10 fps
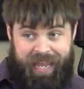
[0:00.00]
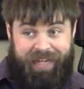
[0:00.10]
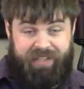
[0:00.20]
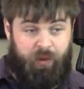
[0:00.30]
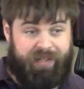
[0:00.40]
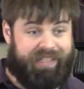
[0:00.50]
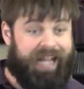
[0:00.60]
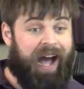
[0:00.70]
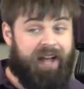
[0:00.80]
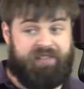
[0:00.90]
and it's going to
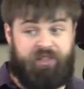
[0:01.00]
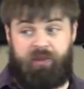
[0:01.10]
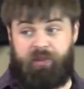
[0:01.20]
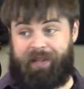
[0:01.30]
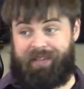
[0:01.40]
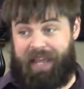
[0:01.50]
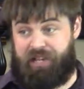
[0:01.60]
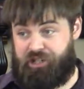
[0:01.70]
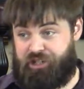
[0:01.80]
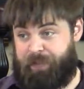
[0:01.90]
cost you the
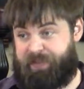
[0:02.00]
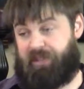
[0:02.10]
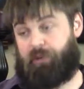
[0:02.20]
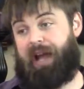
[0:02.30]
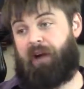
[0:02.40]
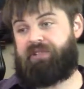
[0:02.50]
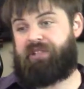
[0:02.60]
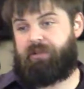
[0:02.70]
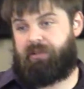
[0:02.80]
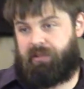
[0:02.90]
relationships around you,